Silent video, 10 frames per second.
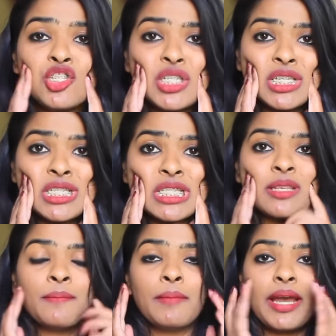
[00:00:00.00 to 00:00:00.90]

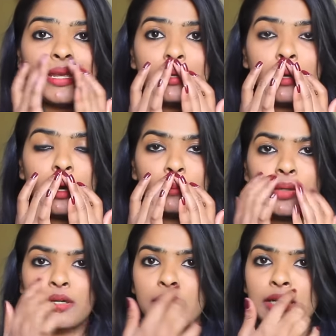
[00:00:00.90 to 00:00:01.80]
Cheeks, my
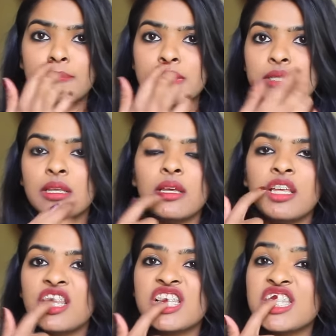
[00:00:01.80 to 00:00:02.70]
upper lips,
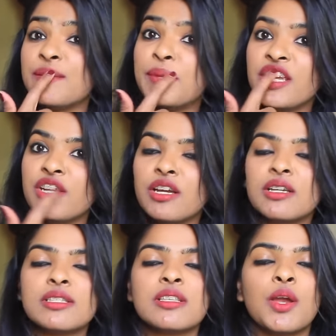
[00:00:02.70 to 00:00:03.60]
the lip
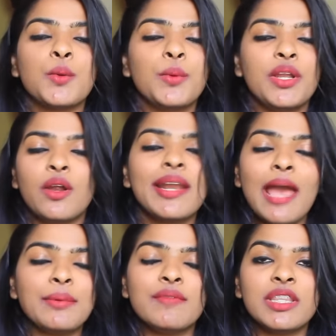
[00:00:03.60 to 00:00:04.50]
areas were not
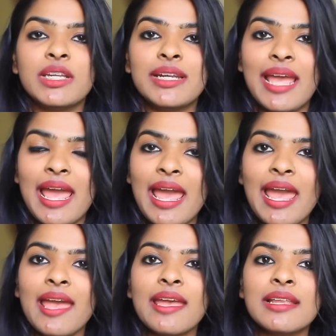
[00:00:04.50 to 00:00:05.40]
happy with it,
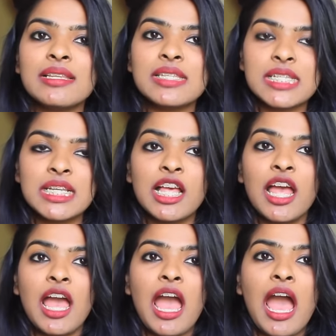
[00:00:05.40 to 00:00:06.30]
and
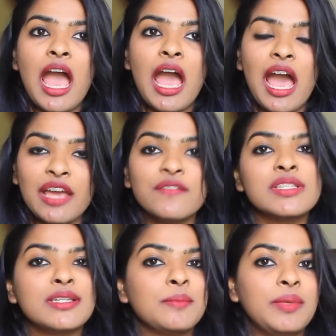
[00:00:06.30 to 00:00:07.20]
I
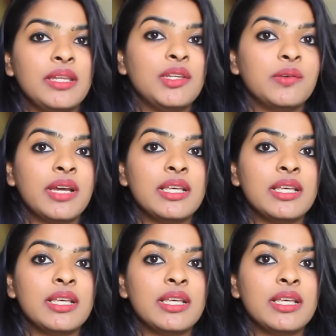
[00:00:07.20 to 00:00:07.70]
was in a pain.